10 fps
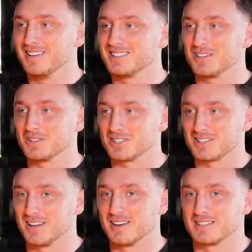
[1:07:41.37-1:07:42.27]
Yeah. so it's
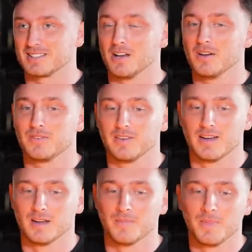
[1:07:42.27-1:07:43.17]
just like it's tough.
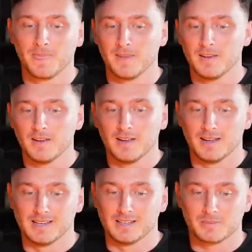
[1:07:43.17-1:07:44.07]
Um,
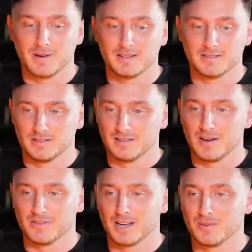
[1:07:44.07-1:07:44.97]
and yeah, you spend
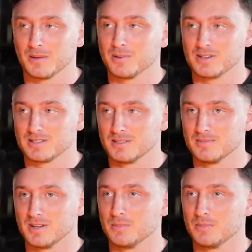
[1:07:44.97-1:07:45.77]
every day with that person.